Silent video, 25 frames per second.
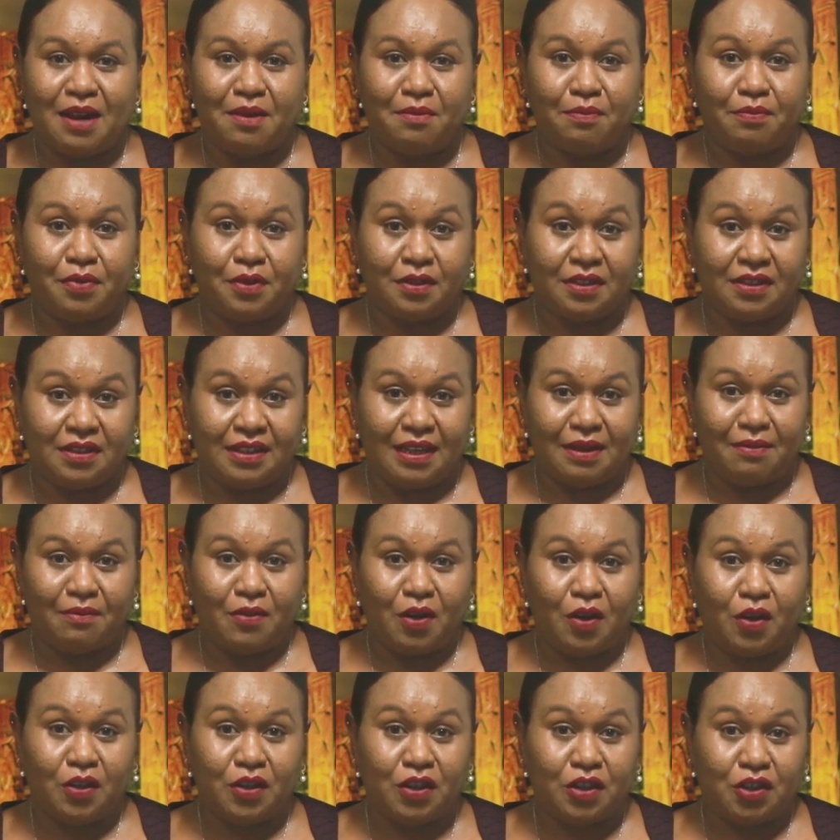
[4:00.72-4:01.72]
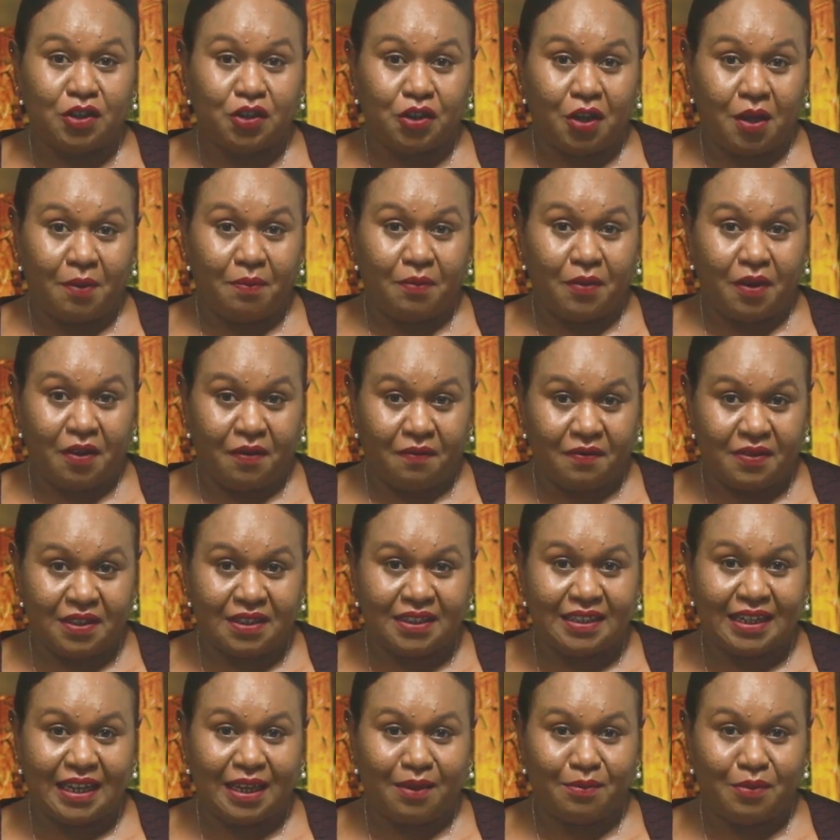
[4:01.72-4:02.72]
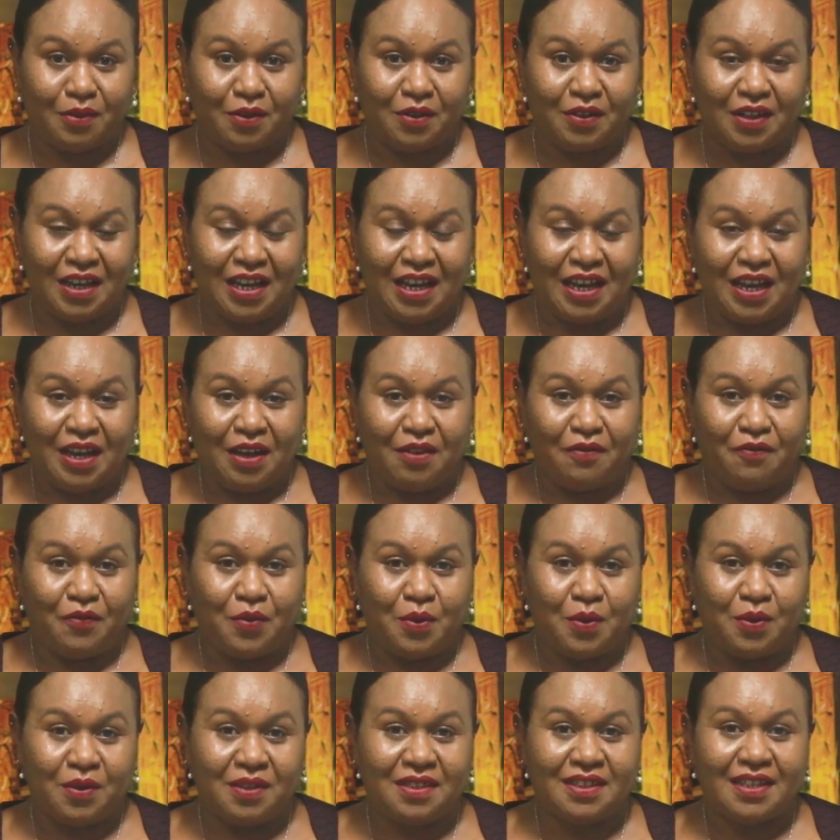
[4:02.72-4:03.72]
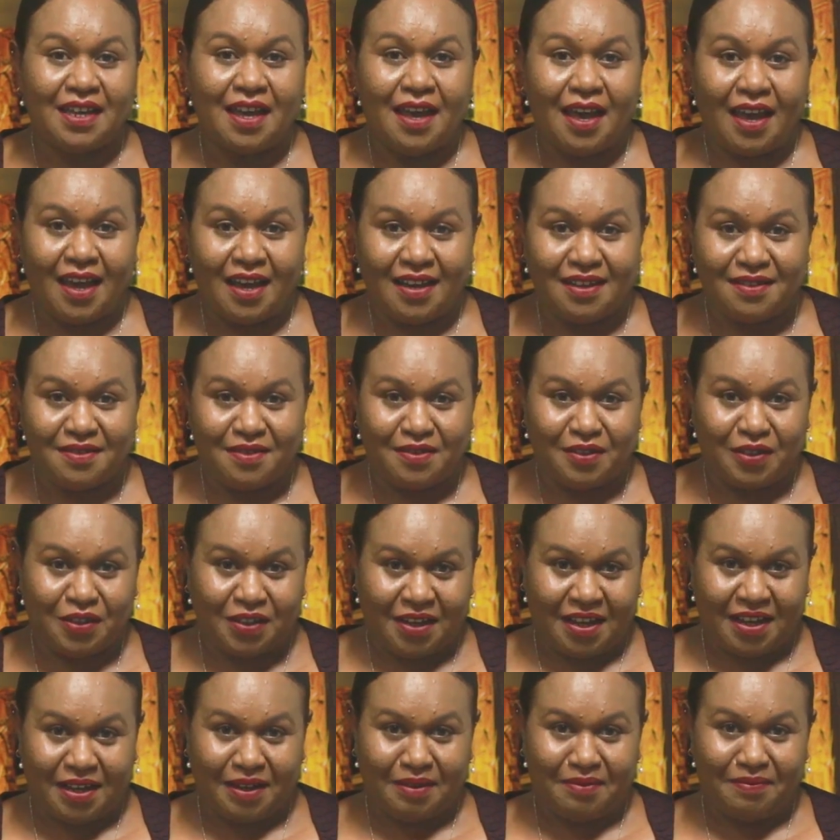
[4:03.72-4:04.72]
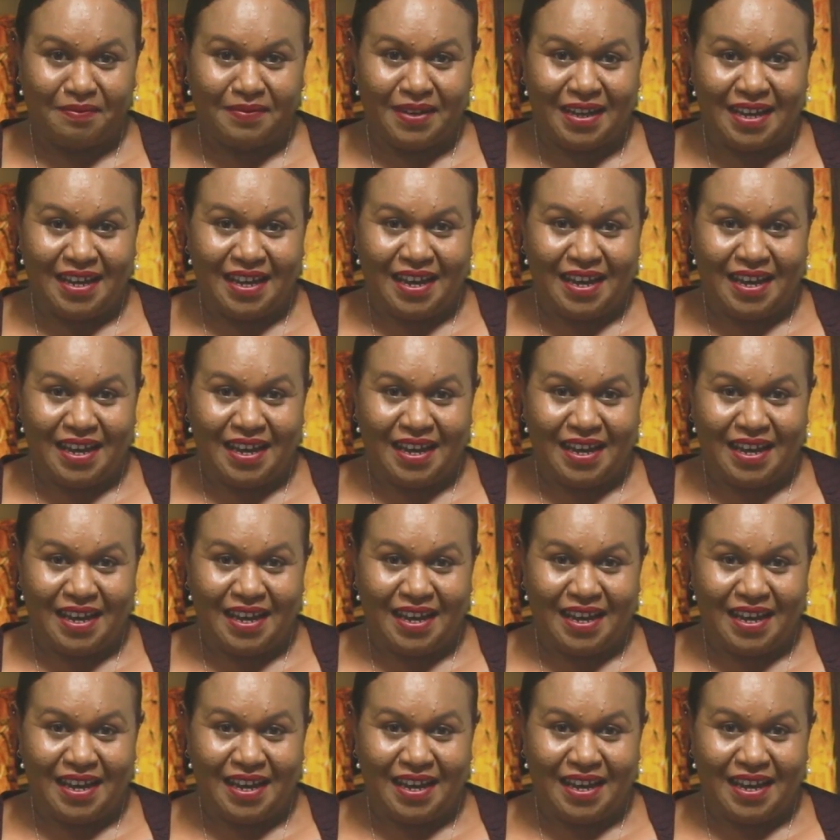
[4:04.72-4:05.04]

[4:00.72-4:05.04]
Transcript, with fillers: and put them on the top of the table for the eighth time.